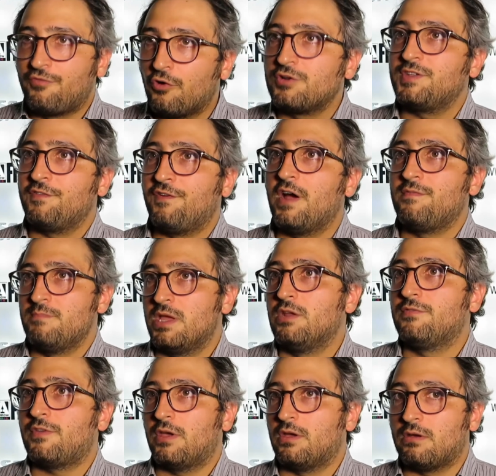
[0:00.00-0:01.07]
45
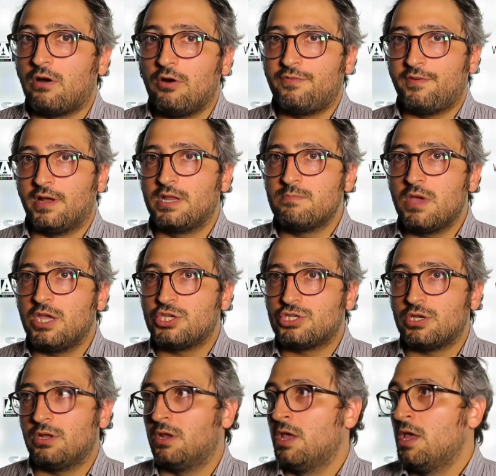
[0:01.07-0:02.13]
minutes of
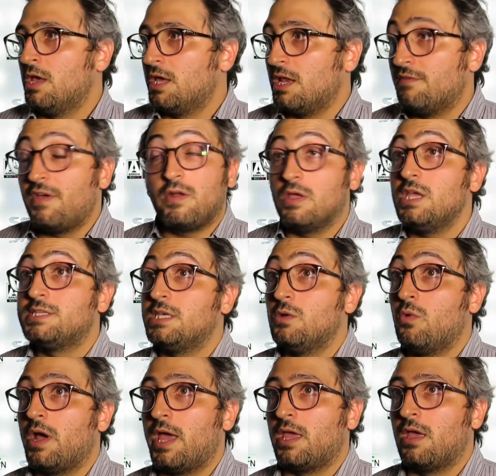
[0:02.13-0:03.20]
animation in a very
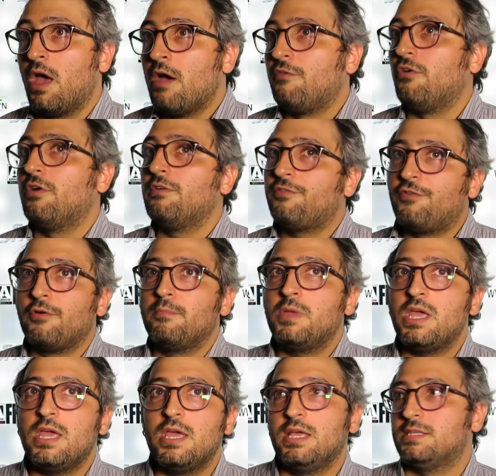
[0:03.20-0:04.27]
easy way. For
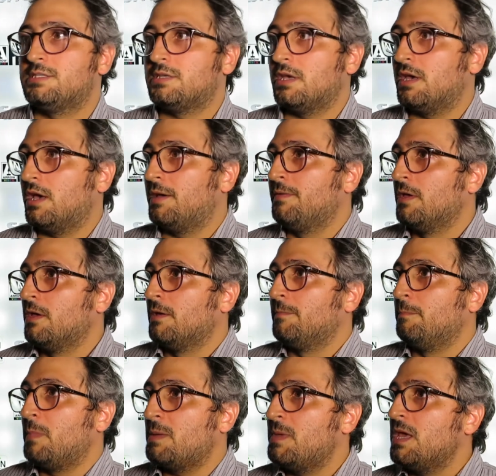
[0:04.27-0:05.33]
me, it's
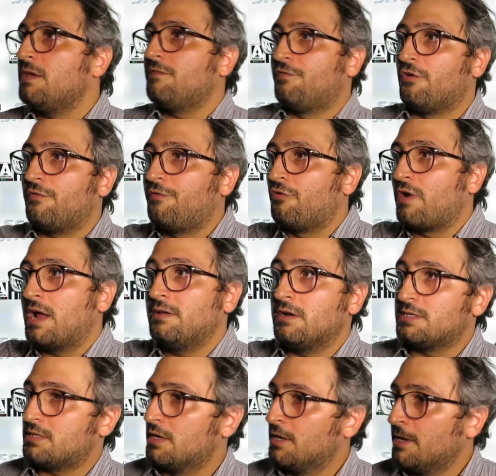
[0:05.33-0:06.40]
maybe for
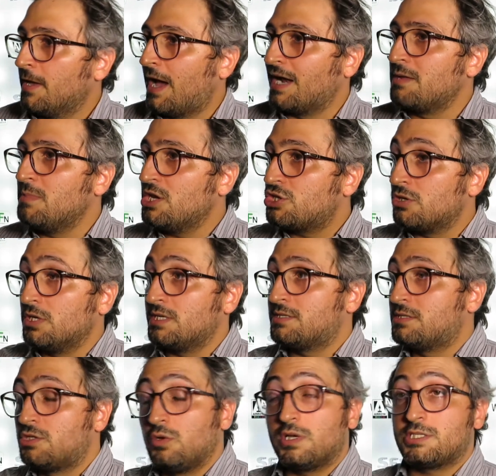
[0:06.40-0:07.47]
others animation
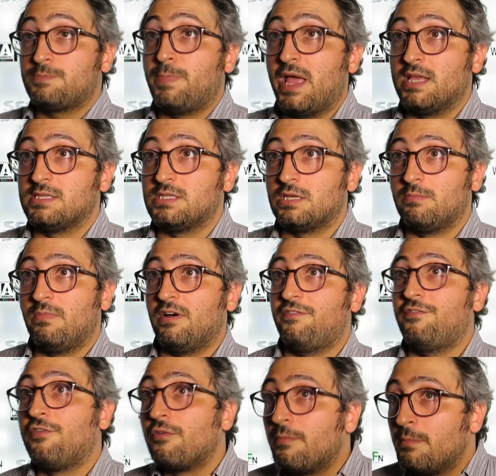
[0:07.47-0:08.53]
is too expensive,
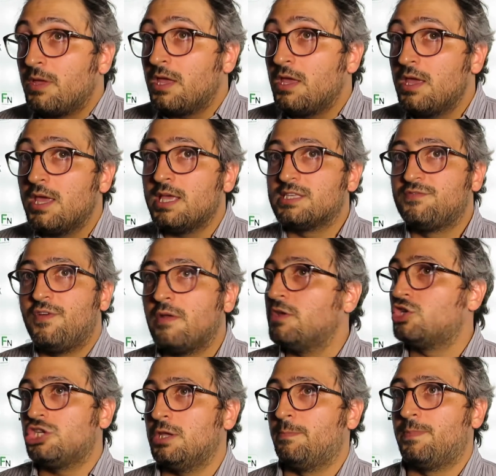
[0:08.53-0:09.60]
but for me it's
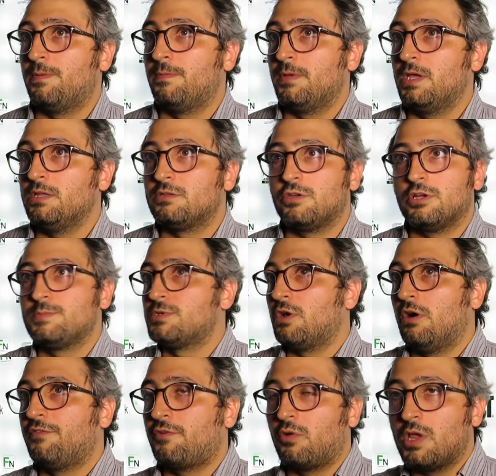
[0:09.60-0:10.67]
very cheap in terms
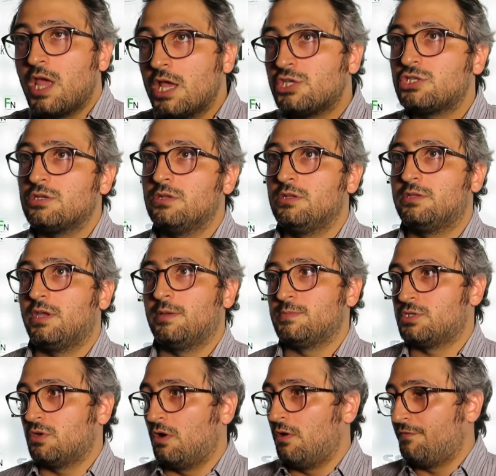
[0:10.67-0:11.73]
of creation, in
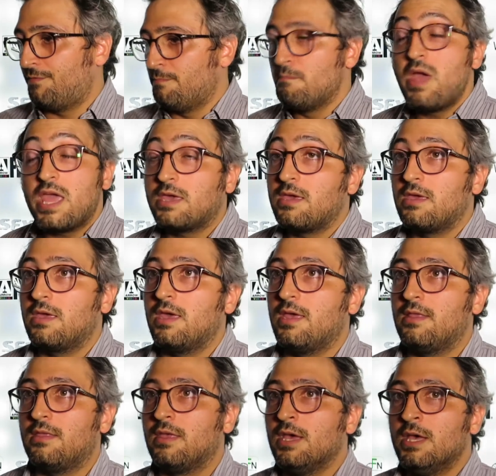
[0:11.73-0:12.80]
terms of making
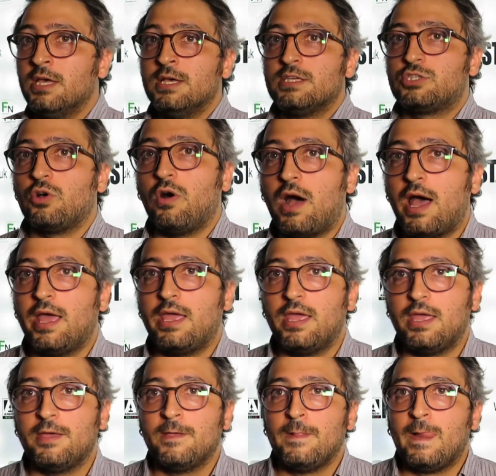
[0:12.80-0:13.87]
it. So
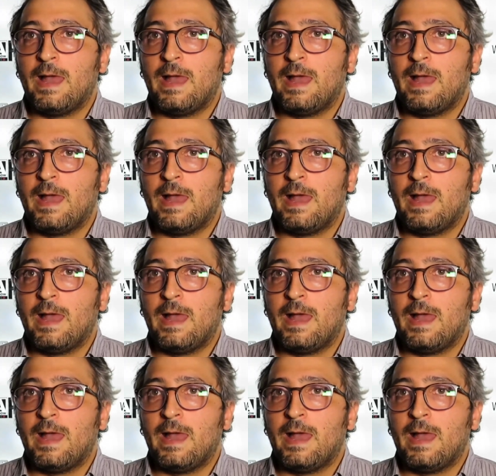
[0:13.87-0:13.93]
I